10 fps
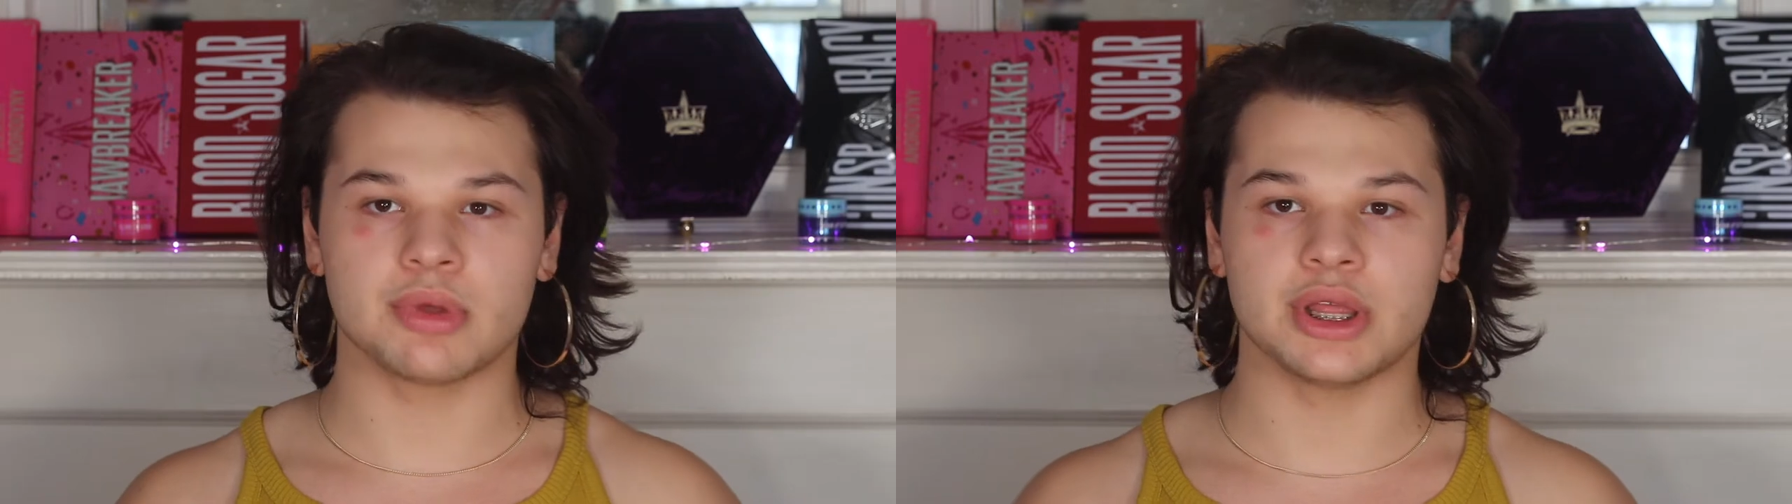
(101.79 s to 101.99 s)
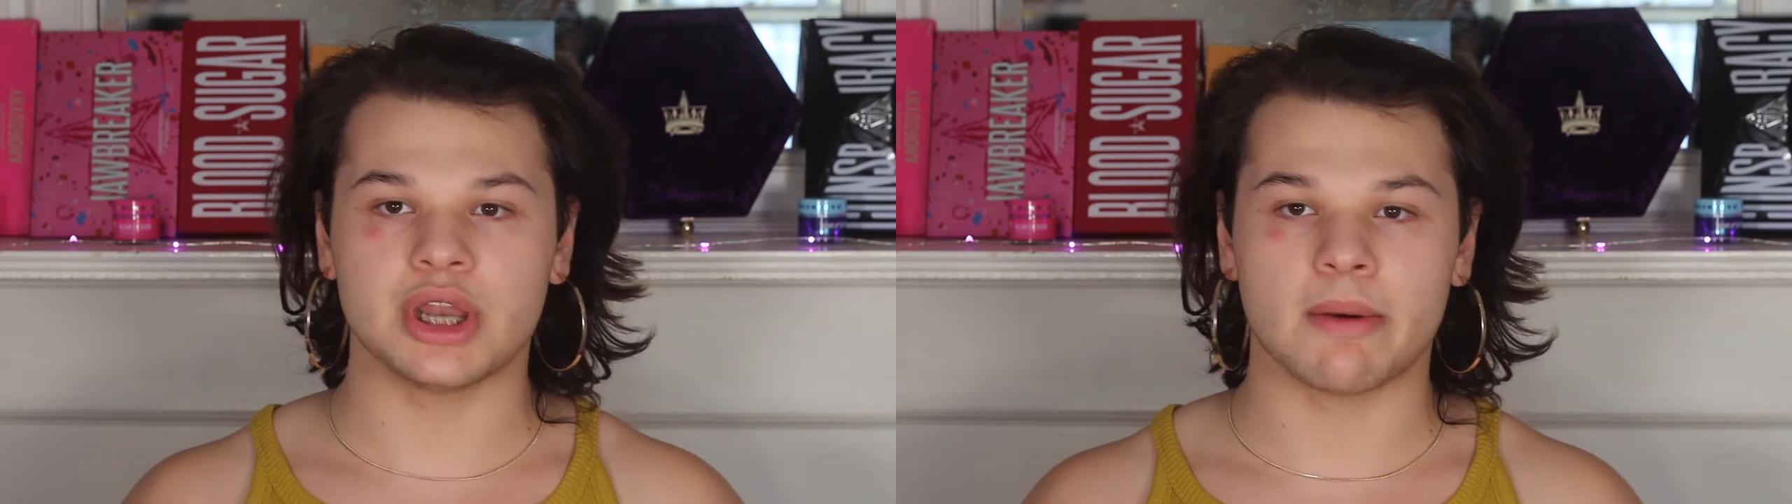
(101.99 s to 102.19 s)

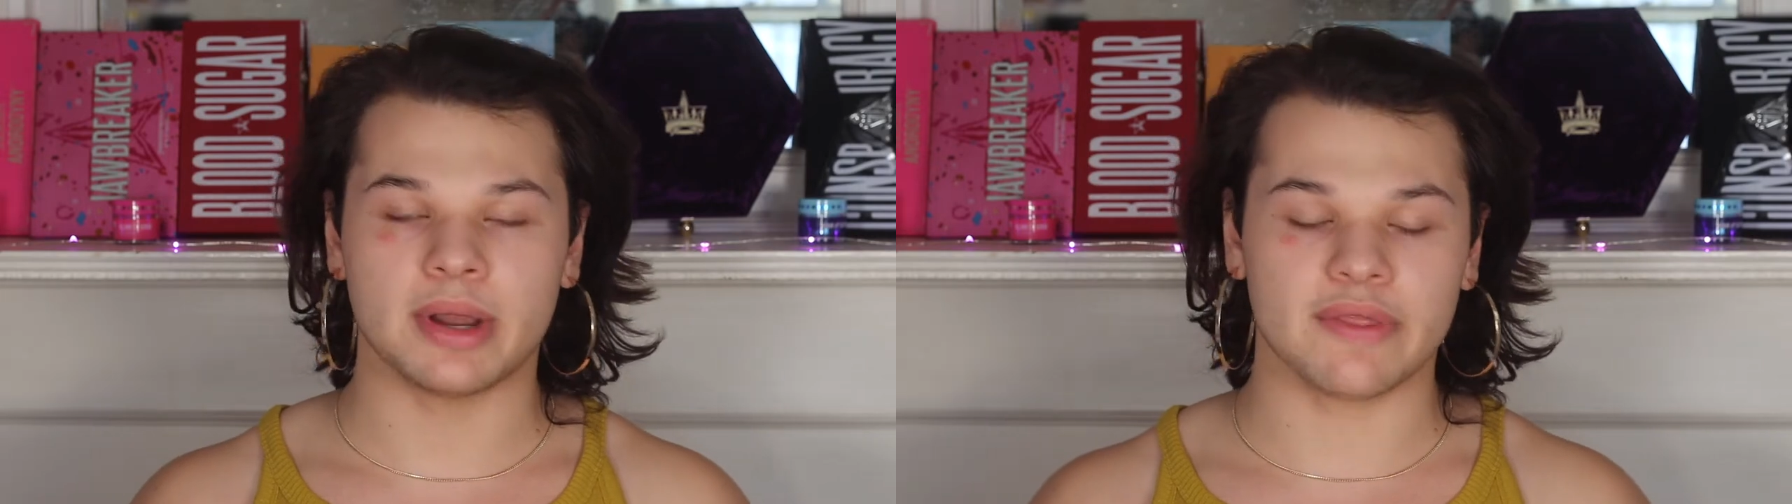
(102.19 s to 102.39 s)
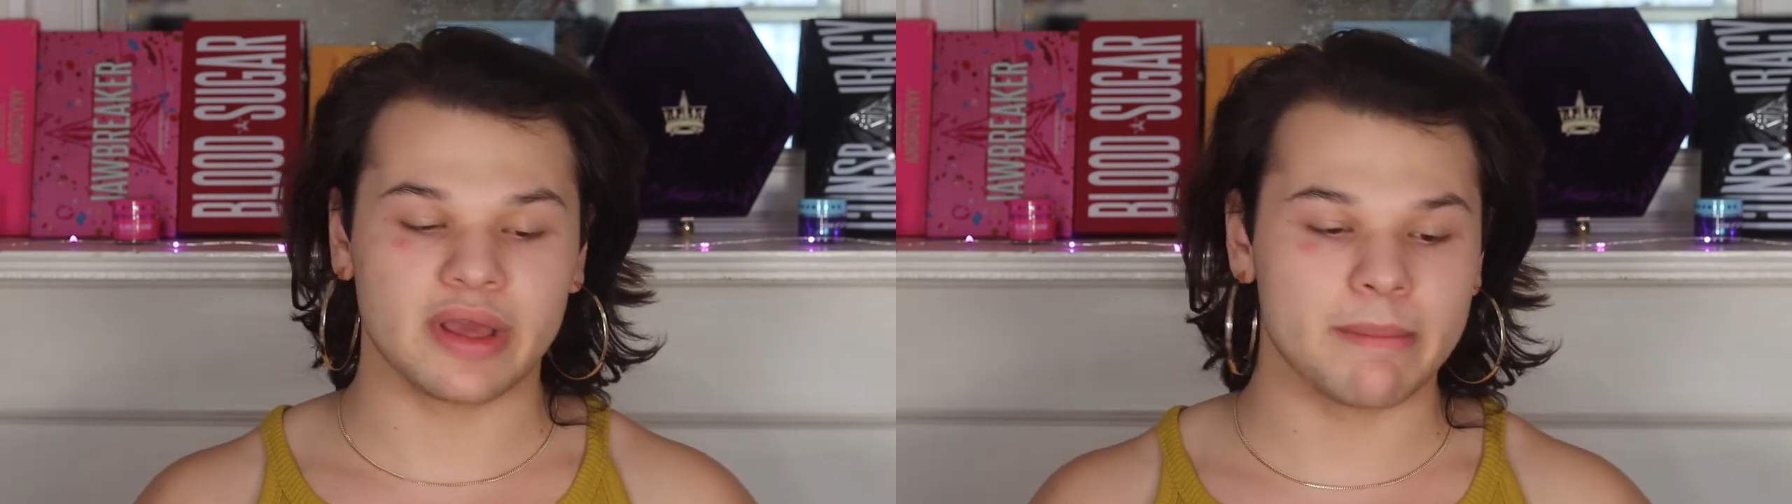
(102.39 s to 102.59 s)
really know
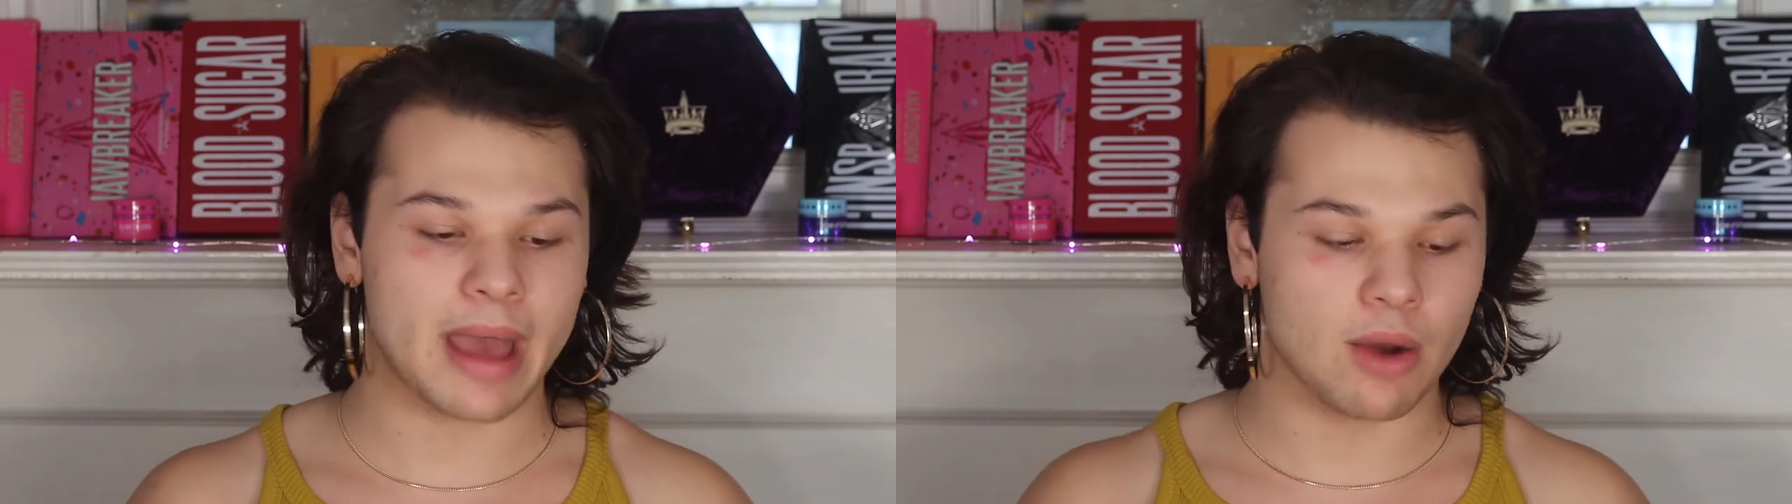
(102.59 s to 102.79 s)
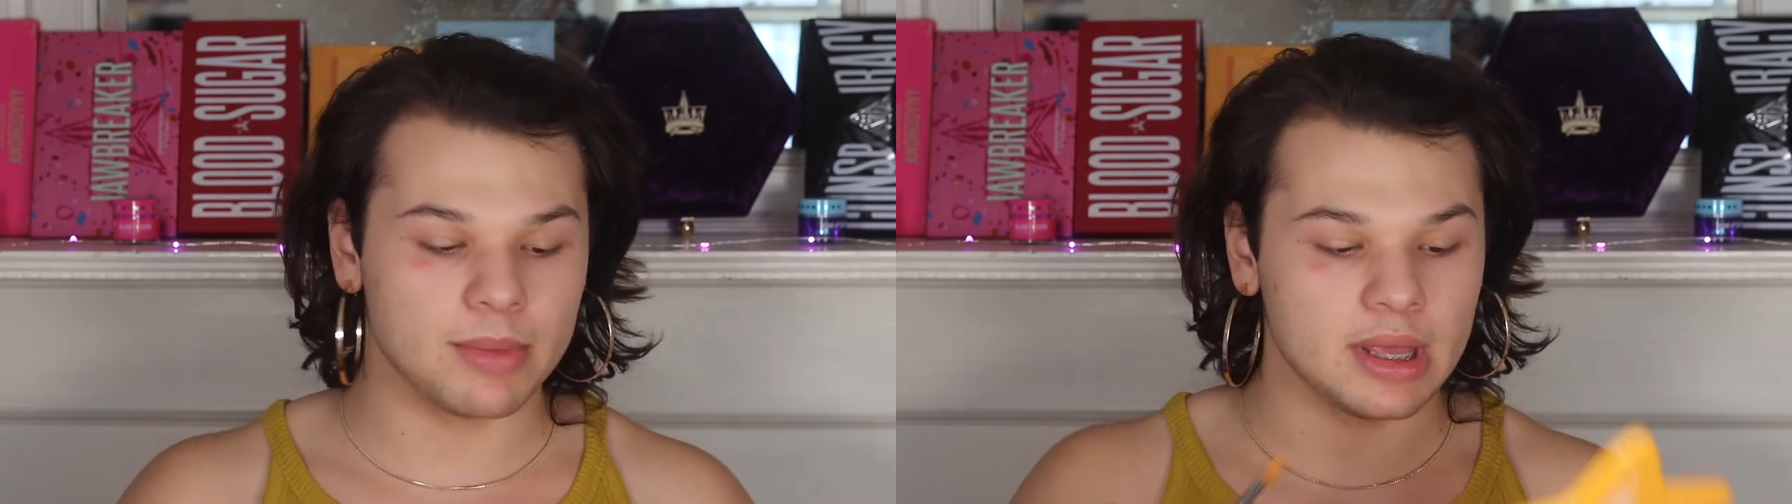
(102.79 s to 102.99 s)
anything
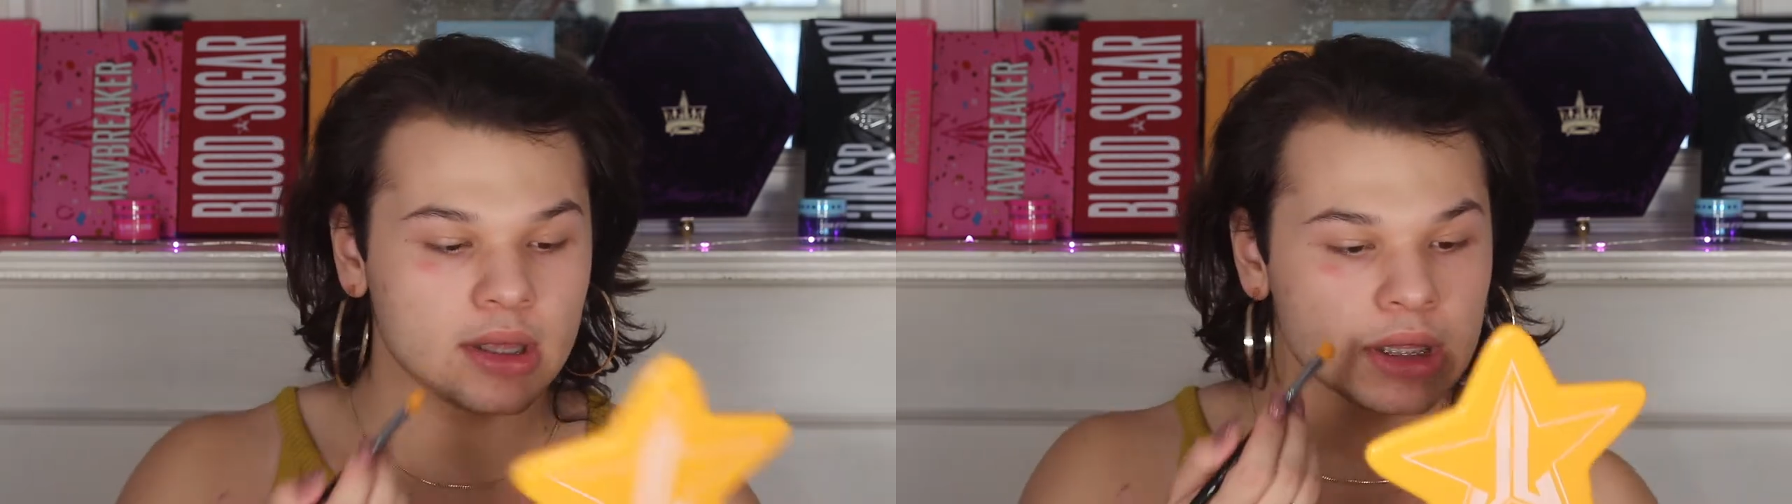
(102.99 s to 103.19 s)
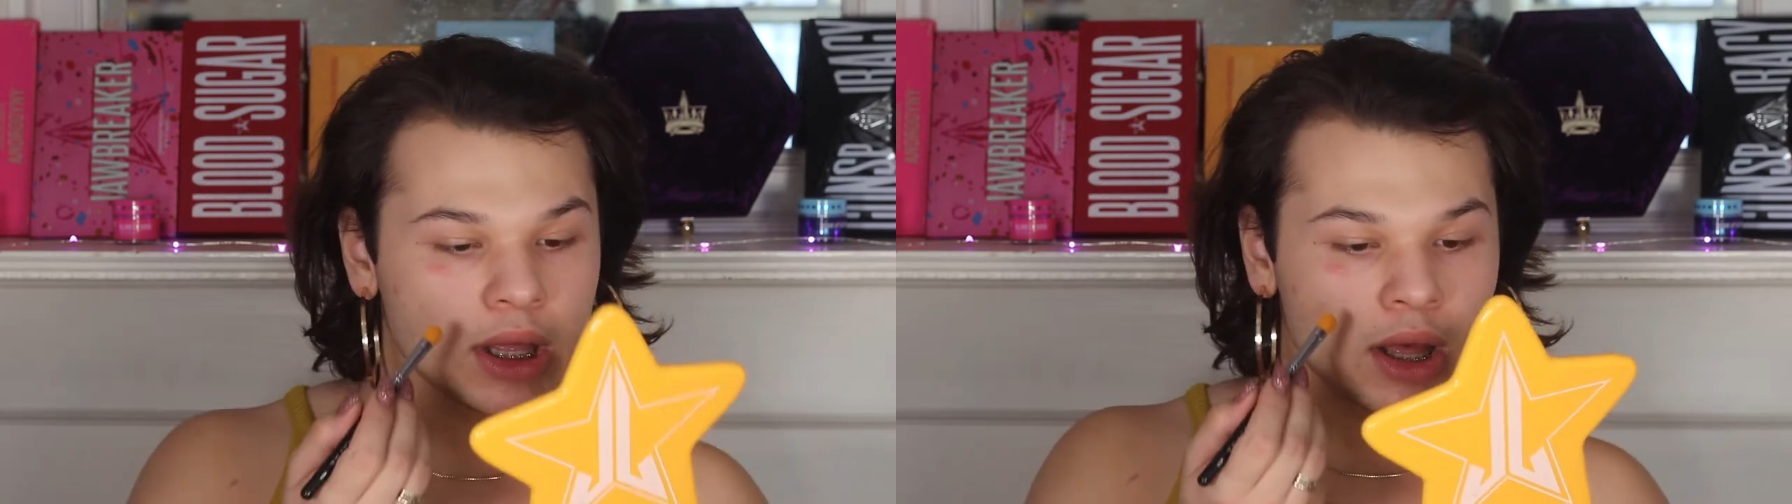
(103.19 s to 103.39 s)
about me.